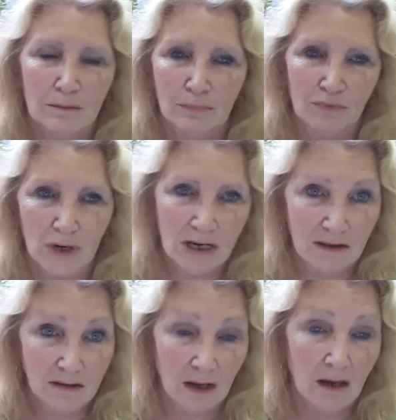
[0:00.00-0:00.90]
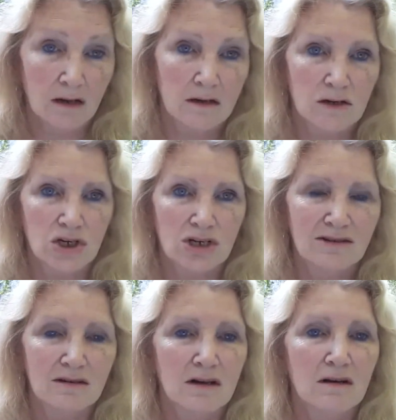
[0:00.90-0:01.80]
bring the
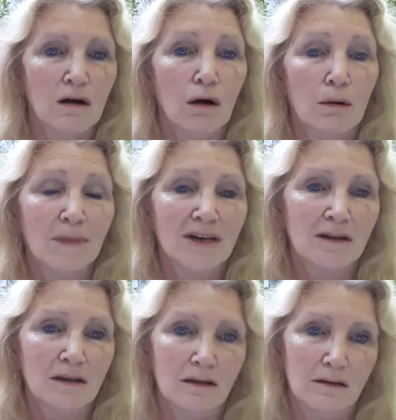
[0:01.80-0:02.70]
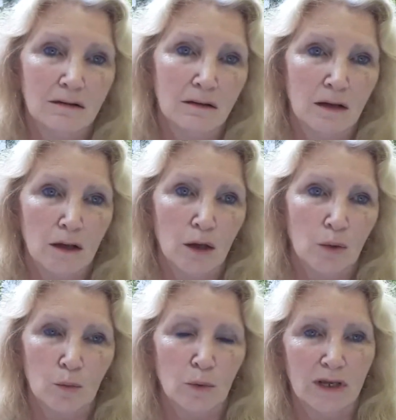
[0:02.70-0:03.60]
energies in harmony
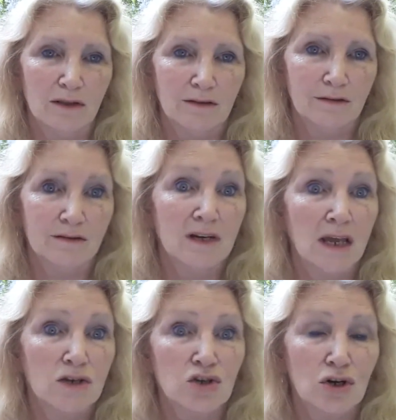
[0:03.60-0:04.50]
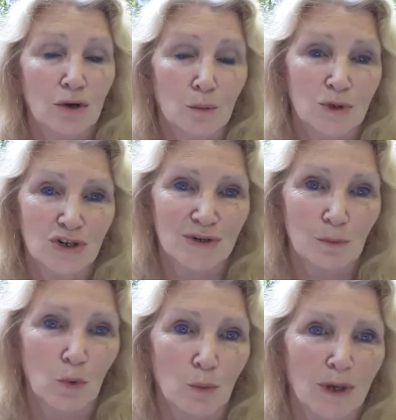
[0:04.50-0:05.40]
with nature, which is
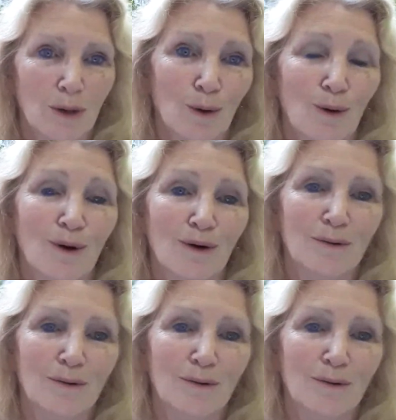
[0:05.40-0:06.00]
what we are.